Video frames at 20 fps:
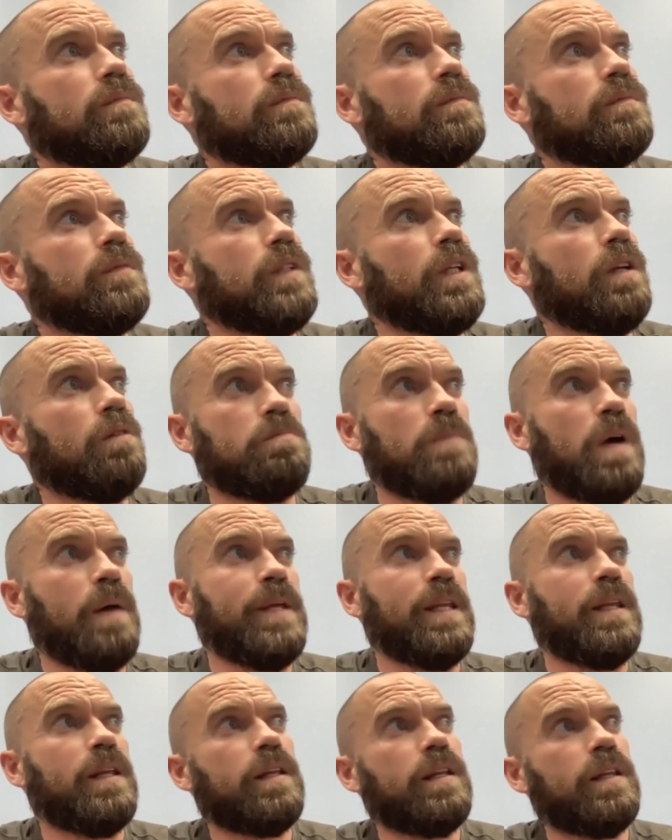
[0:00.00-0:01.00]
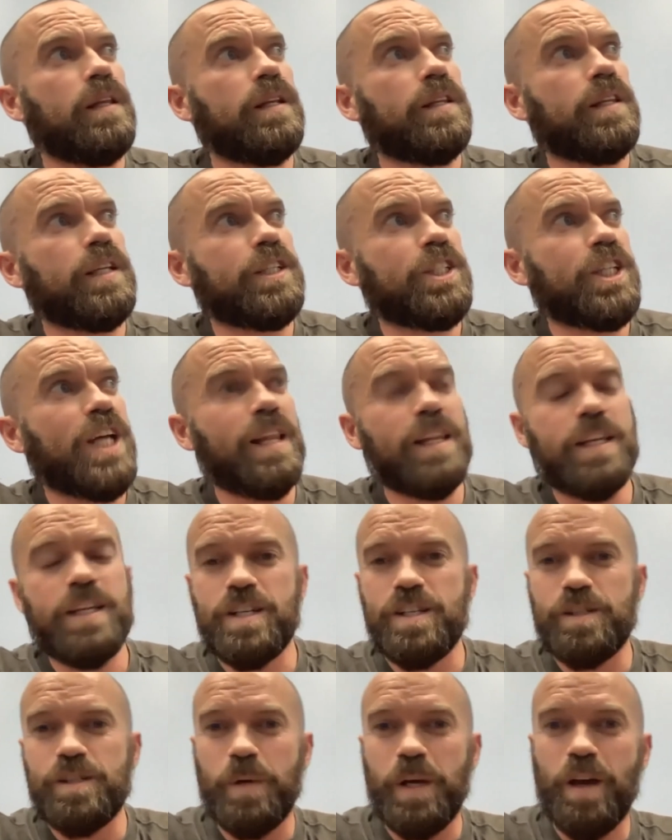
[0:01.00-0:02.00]
I mean, the
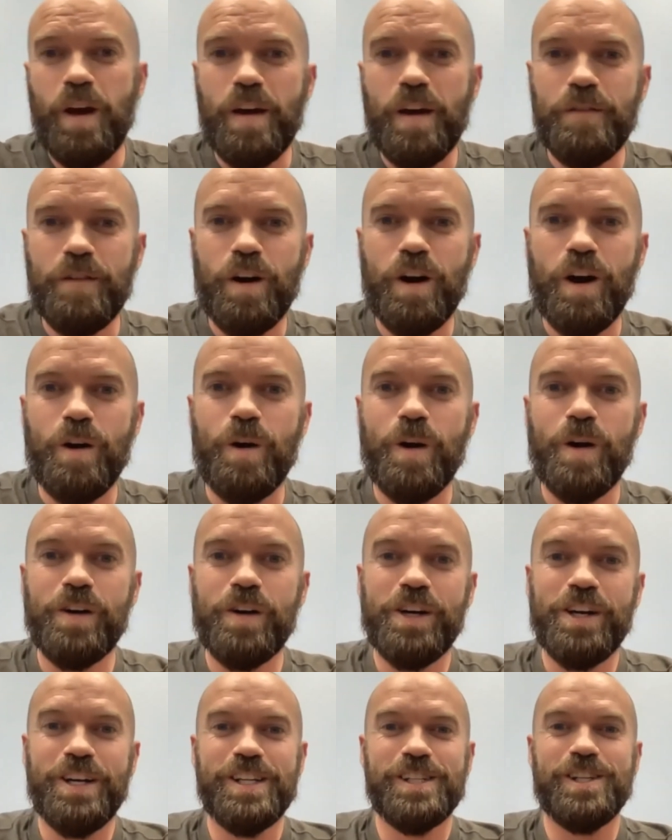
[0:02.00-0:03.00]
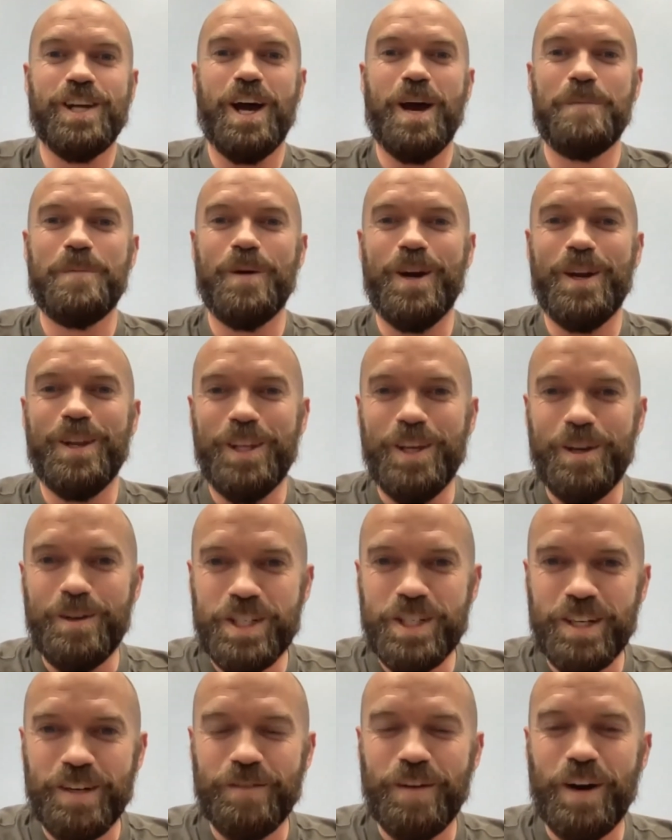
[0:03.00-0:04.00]
challenges we have are how hard it is to operate in the
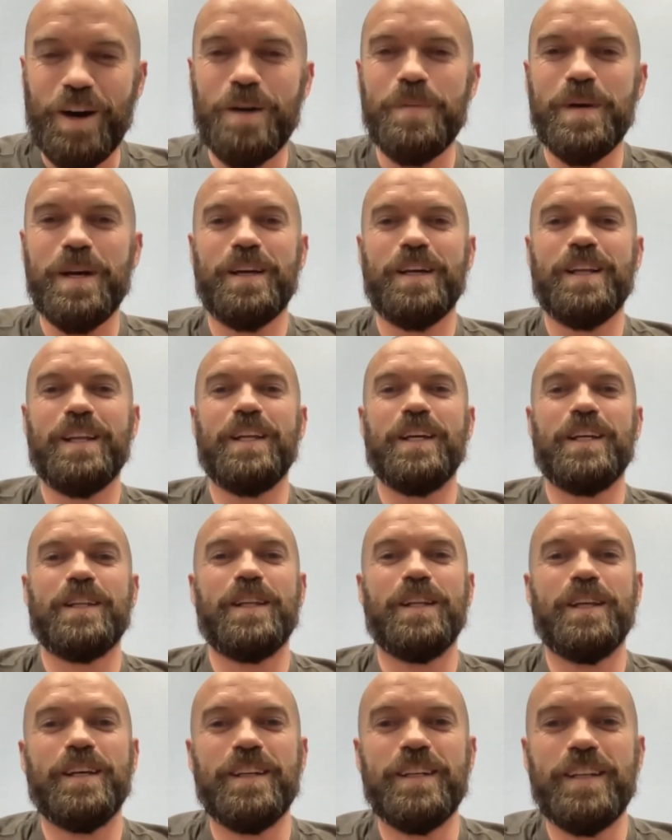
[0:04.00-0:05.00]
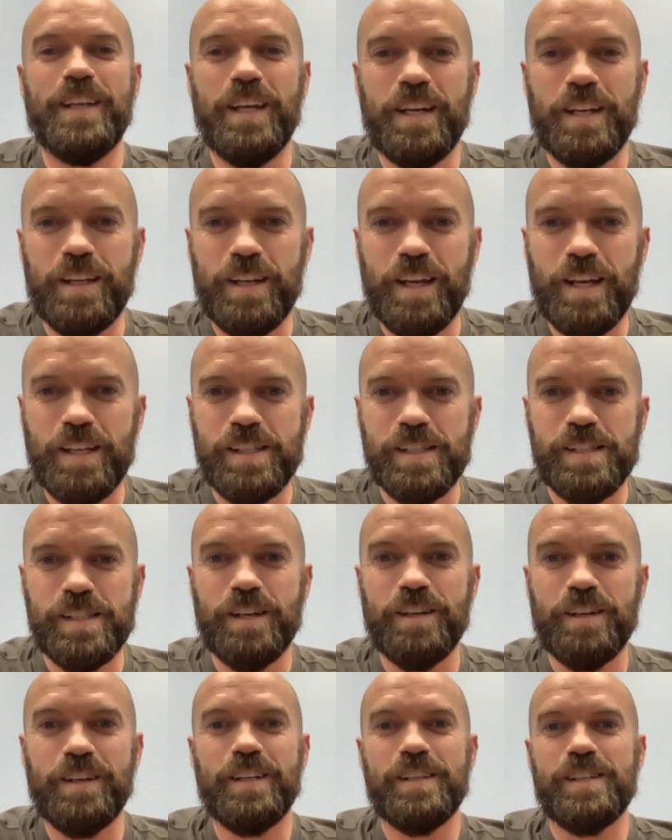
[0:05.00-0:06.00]
ocean environment and collect the data
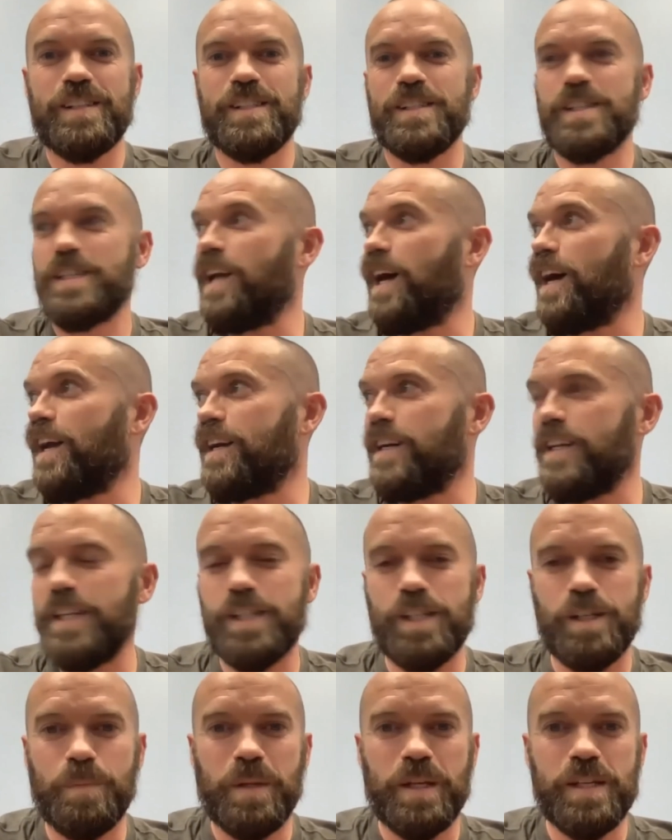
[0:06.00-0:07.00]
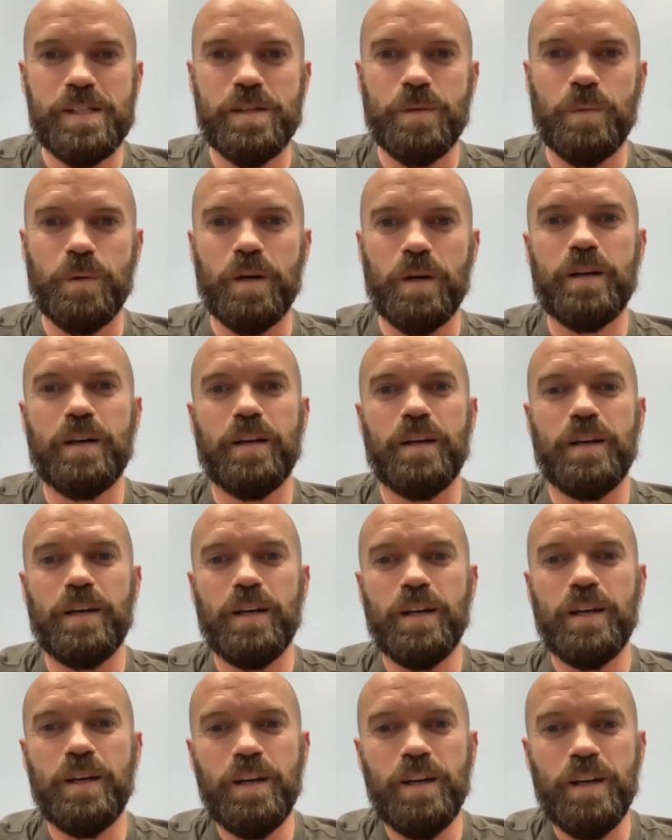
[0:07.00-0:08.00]
necessary. It's just not an easy place to work.
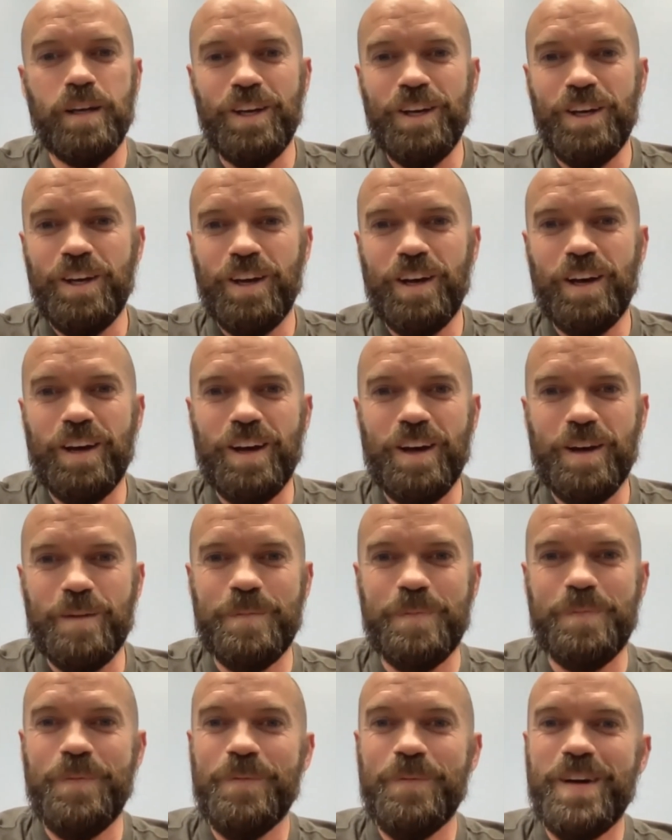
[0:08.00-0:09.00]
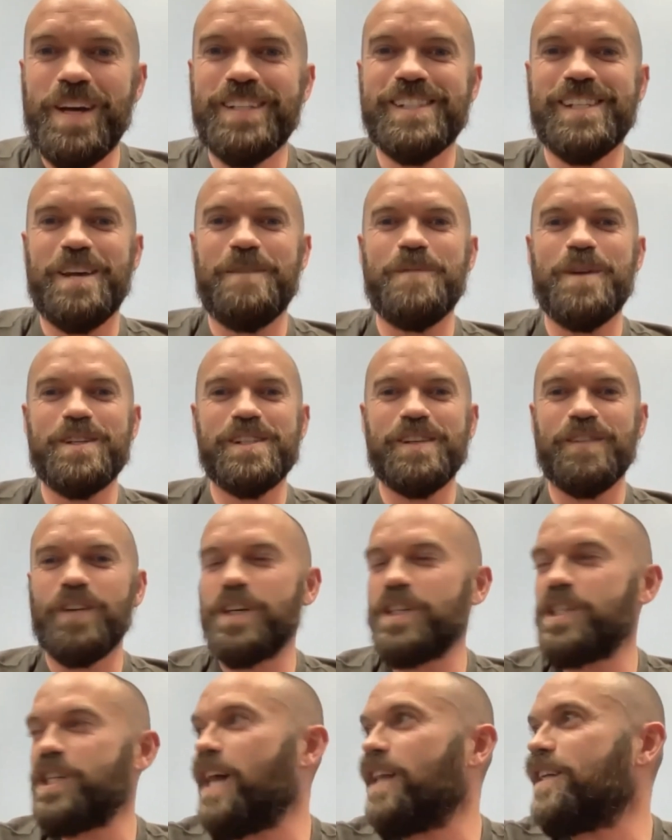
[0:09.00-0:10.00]
And I'd say most of
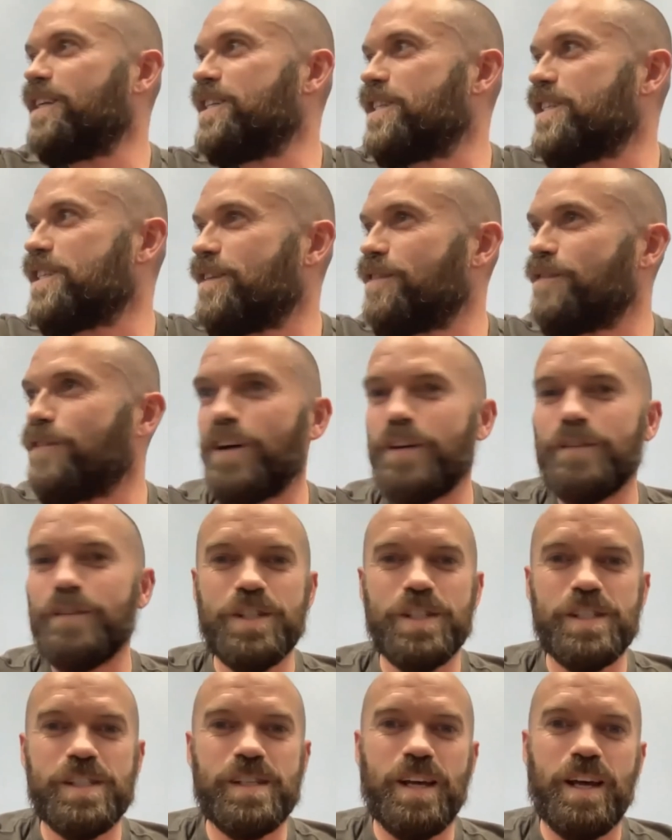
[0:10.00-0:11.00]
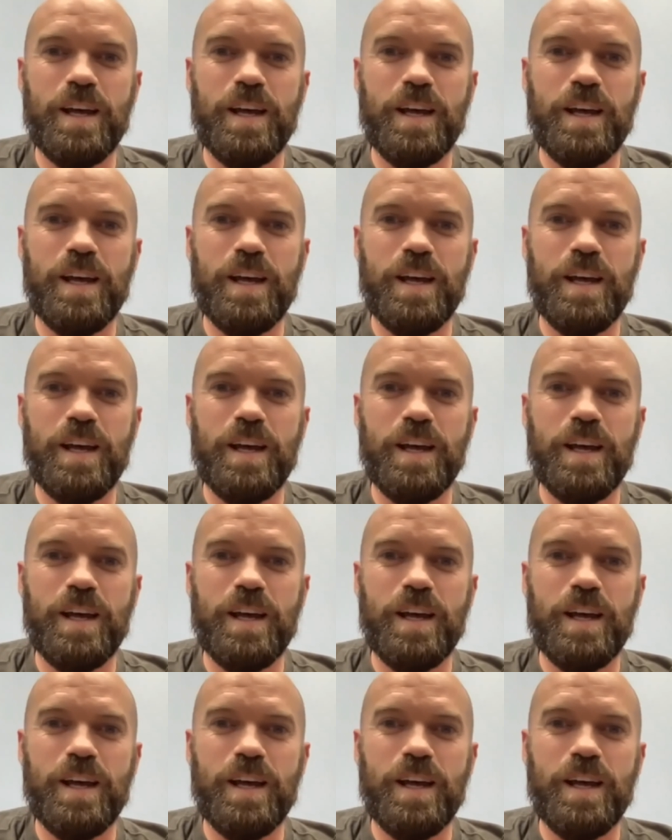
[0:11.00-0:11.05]
our challenges involve just